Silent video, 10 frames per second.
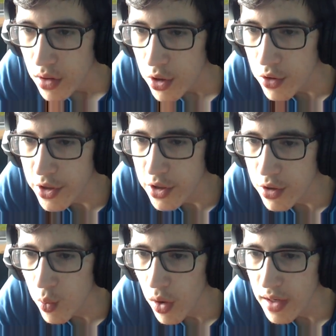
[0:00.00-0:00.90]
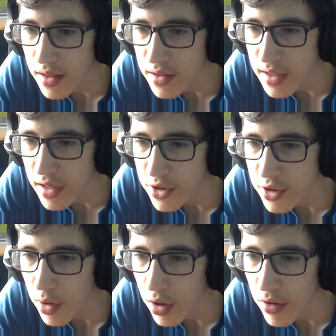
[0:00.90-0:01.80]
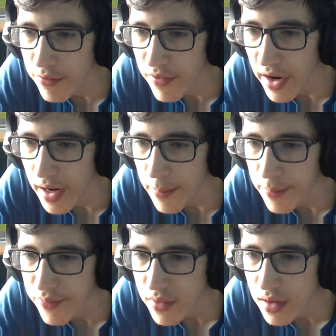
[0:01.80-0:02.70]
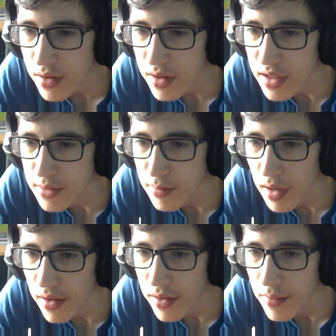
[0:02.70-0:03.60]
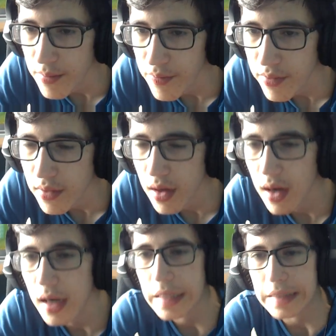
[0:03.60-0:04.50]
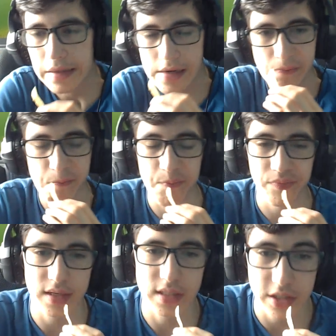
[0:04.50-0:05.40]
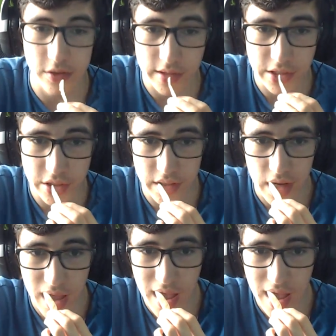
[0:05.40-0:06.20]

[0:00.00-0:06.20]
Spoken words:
Who do you want in the Dynatube Hall of Fame this month? That's a good question.